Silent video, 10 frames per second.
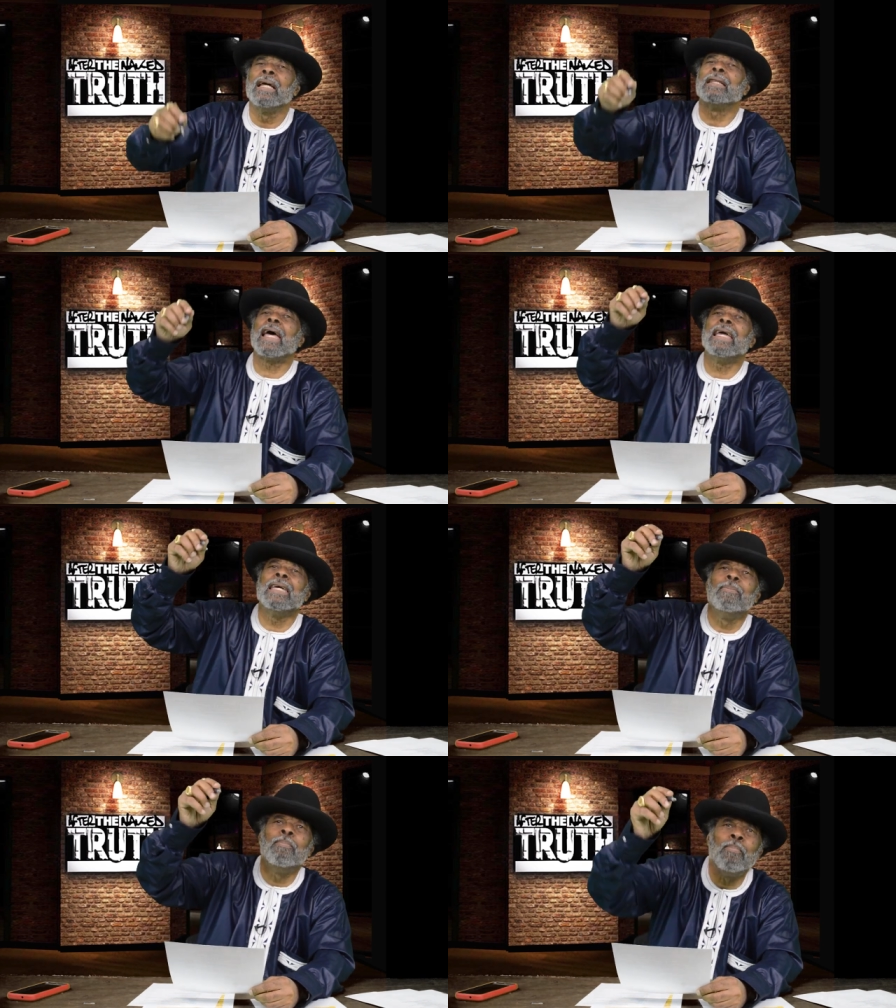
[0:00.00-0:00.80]

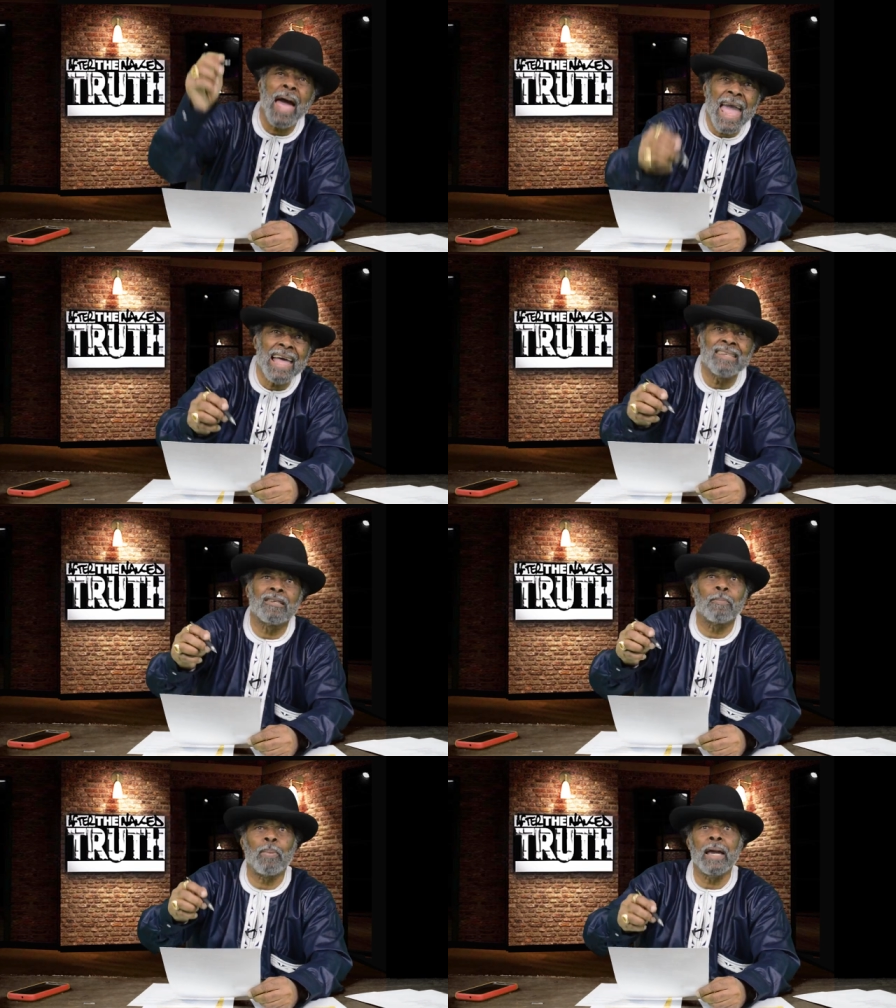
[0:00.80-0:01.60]
they
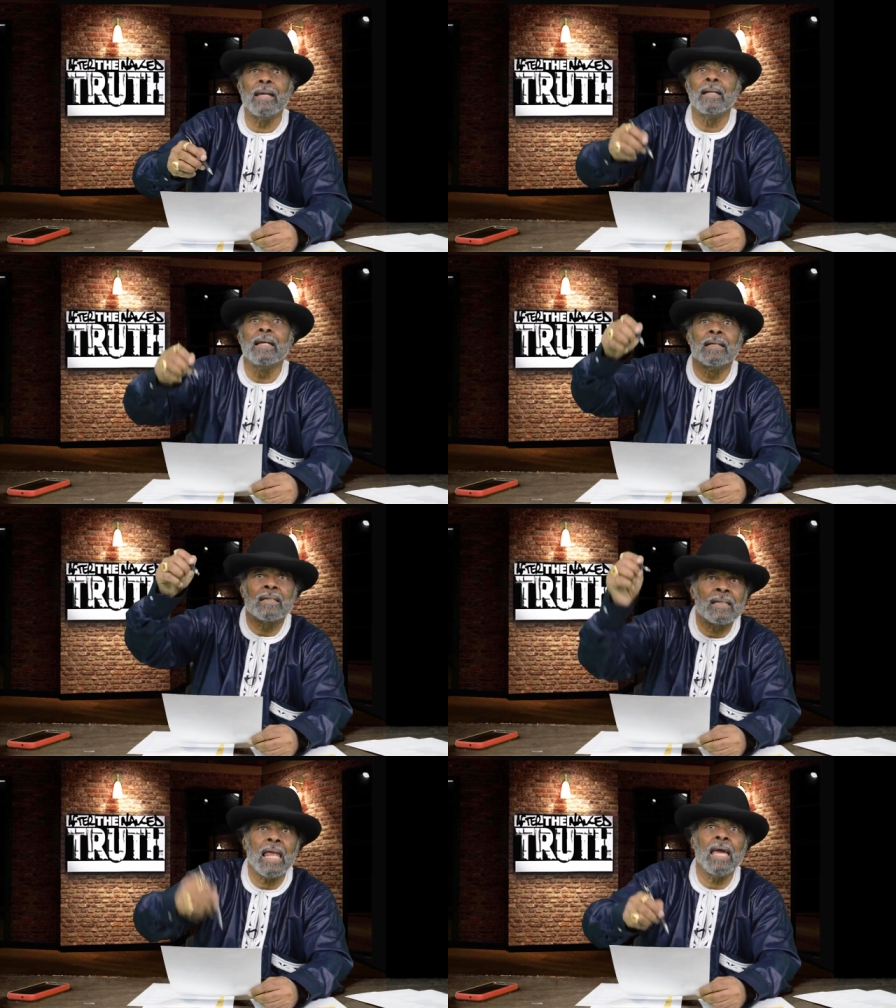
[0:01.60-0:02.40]
emancipate
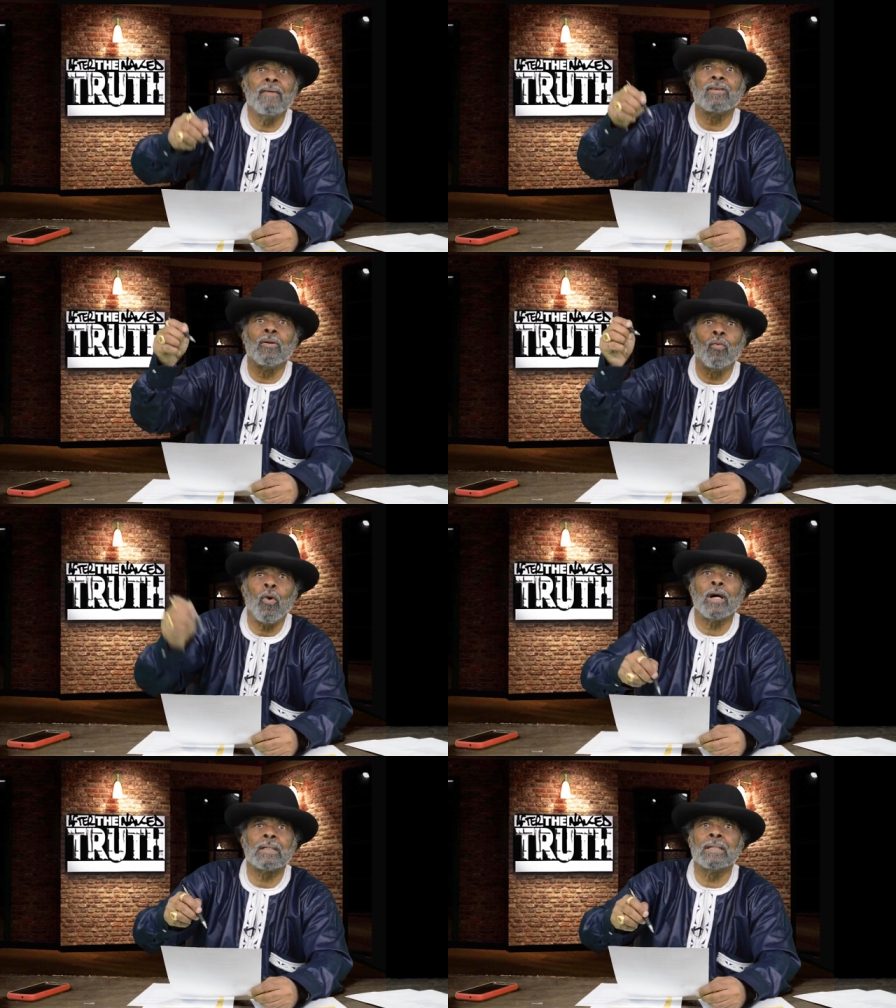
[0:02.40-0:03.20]
slaves in
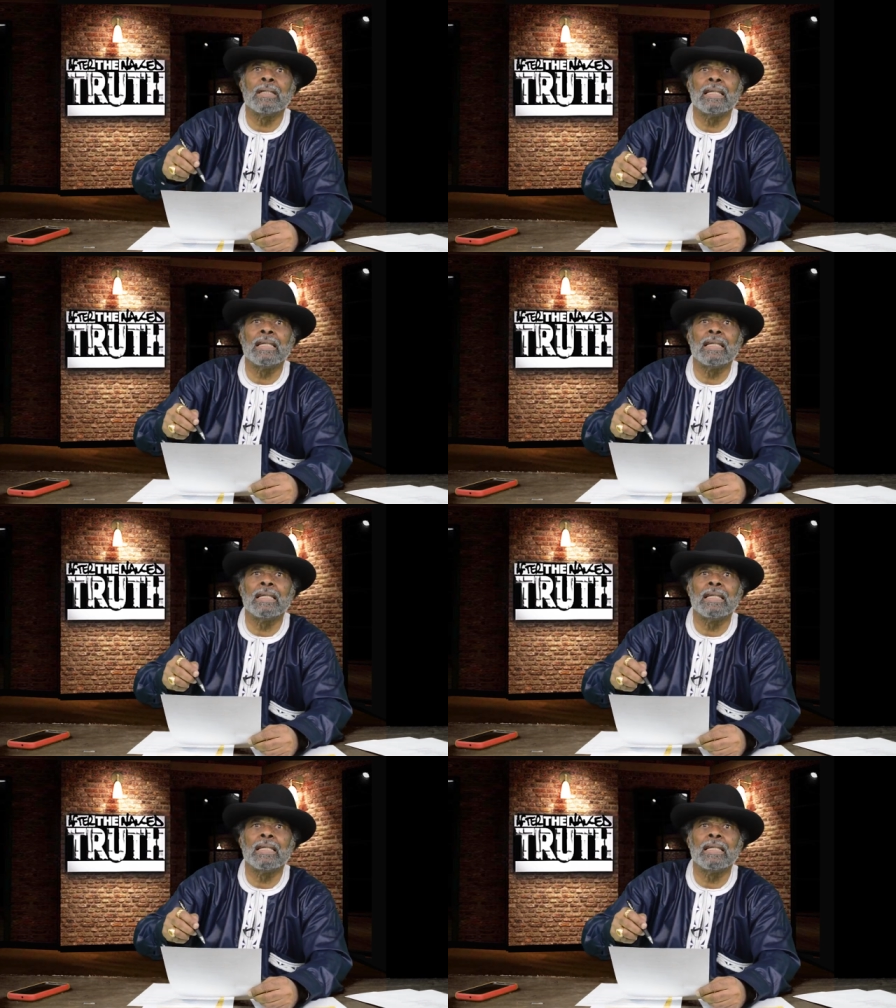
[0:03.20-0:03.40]
Washington,